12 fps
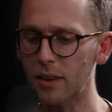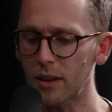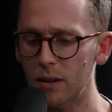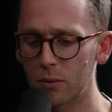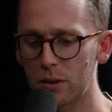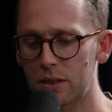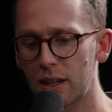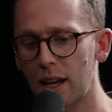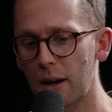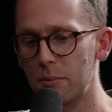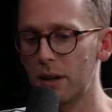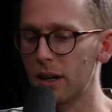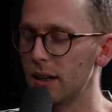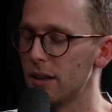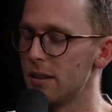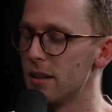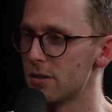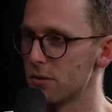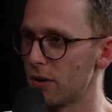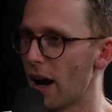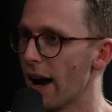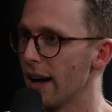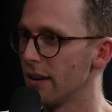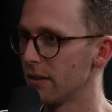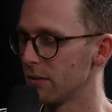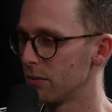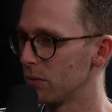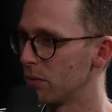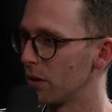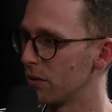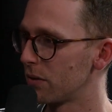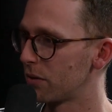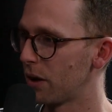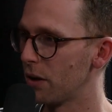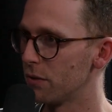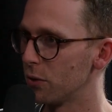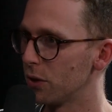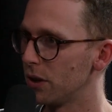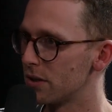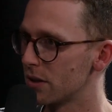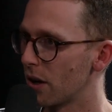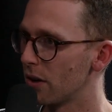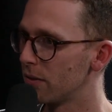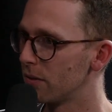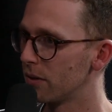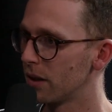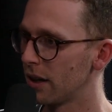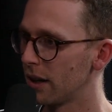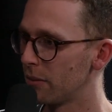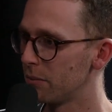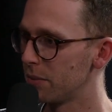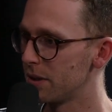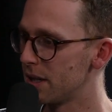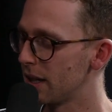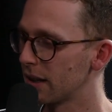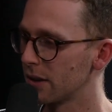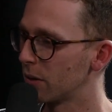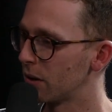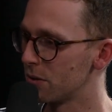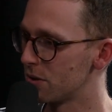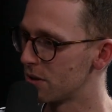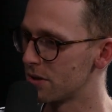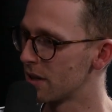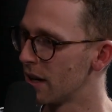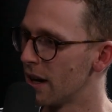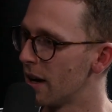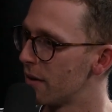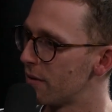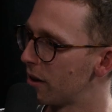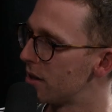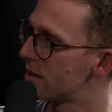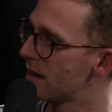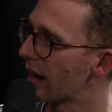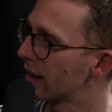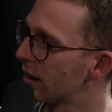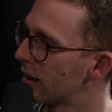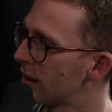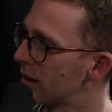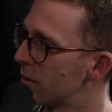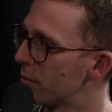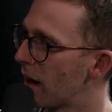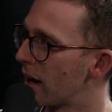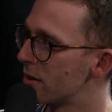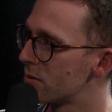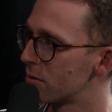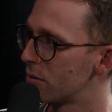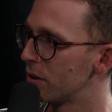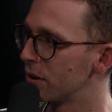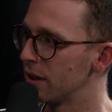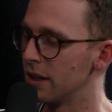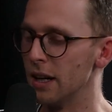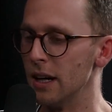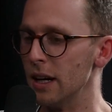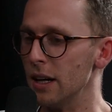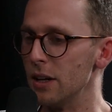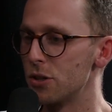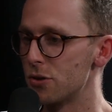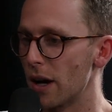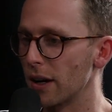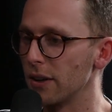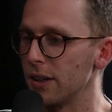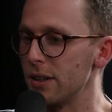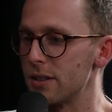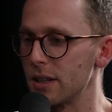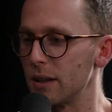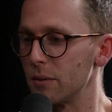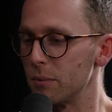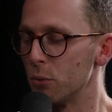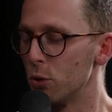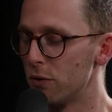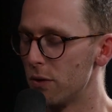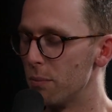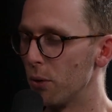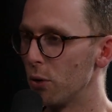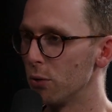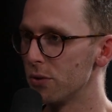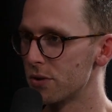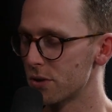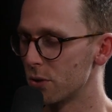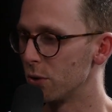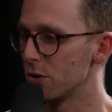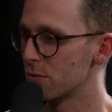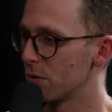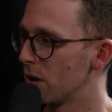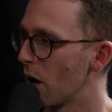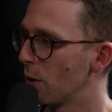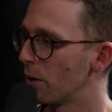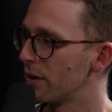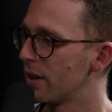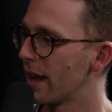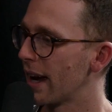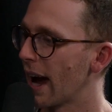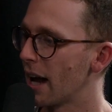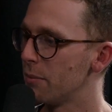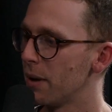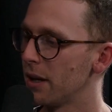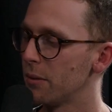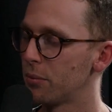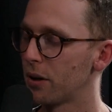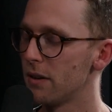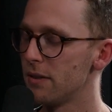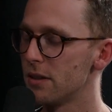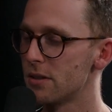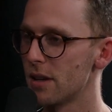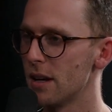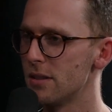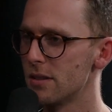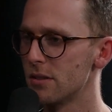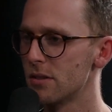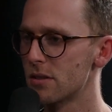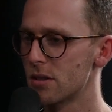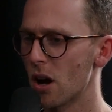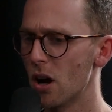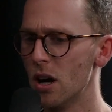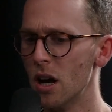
with the game being in disarray, 3 or 4 years ago, particular, where it was just very stagnant and the players were really struggling to move the ball. The scores were lower than they had been in previous seasons. So